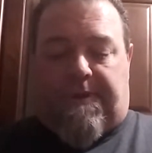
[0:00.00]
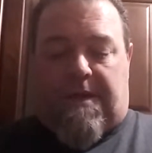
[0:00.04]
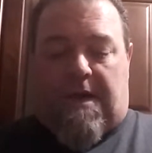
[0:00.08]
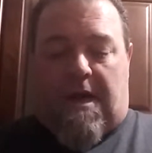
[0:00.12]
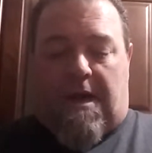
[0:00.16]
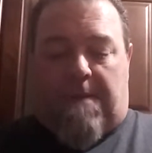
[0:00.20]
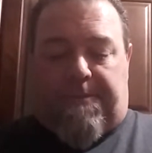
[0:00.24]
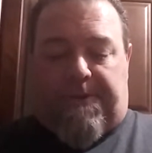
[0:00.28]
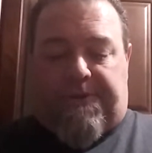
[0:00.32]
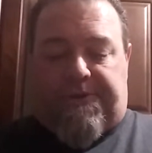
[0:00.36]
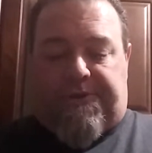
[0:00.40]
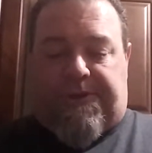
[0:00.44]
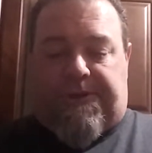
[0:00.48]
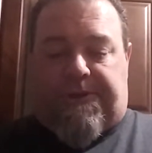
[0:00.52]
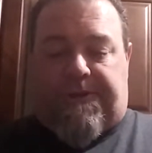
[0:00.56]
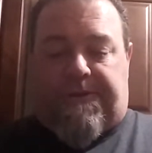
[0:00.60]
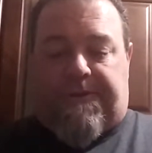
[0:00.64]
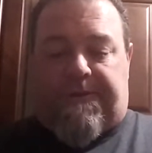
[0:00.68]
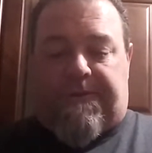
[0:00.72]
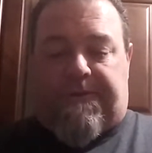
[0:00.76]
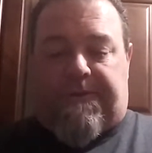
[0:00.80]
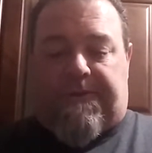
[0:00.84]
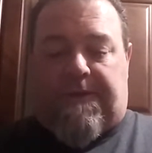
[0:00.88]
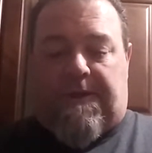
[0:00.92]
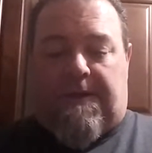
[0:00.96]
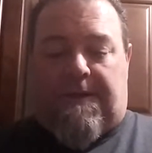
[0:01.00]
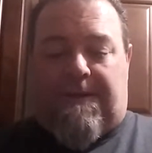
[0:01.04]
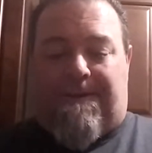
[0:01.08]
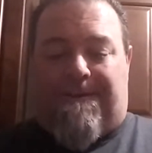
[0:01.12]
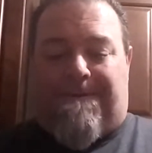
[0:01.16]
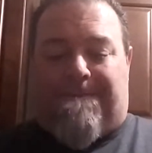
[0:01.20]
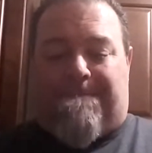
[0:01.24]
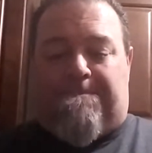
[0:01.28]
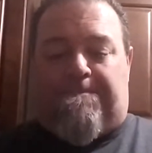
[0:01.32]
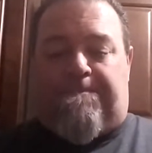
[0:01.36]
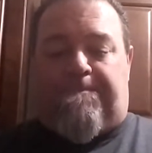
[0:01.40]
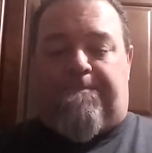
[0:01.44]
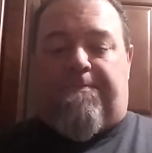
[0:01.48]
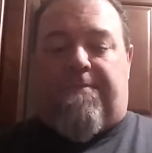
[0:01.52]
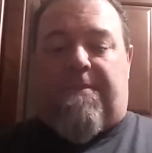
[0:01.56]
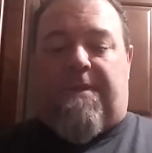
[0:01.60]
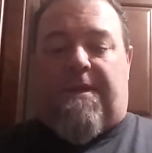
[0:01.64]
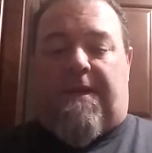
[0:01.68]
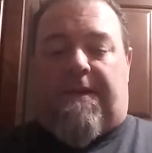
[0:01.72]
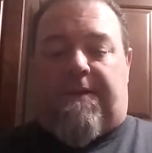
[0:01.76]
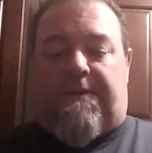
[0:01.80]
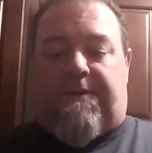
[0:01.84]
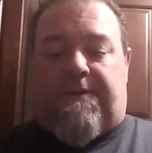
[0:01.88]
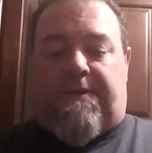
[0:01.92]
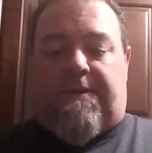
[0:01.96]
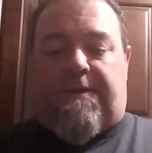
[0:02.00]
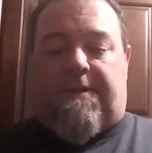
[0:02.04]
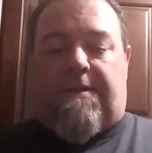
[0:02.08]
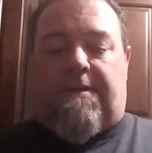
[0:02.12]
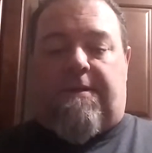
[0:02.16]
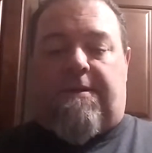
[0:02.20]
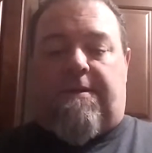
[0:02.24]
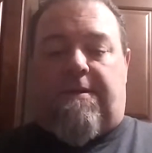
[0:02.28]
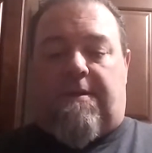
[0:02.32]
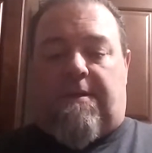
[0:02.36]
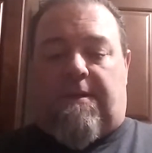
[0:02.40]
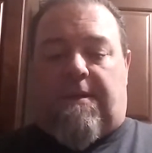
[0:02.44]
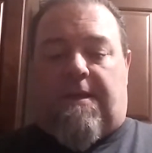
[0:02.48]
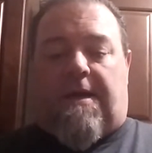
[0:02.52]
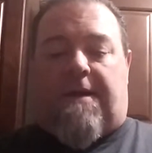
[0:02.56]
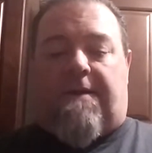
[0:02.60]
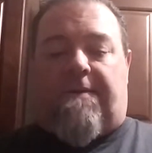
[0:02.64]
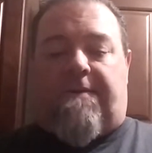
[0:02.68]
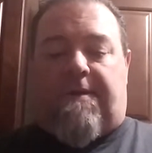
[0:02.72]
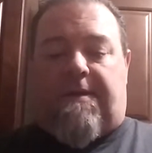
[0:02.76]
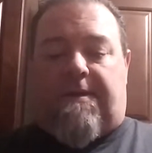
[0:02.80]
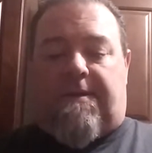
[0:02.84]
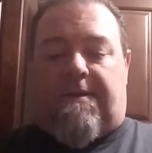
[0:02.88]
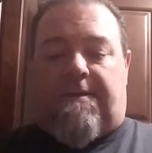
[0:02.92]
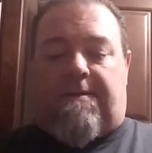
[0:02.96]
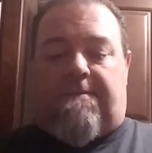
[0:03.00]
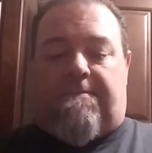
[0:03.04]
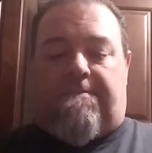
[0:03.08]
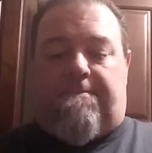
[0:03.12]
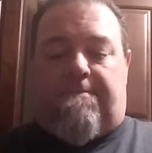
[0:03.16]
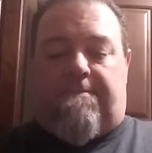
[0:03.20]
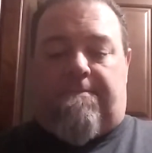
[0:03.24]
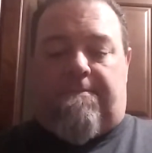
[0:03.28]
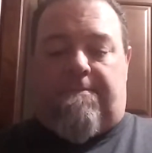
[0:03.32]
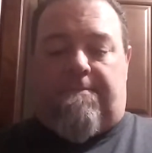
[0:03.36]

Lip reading: accomplish here is I took a lot of the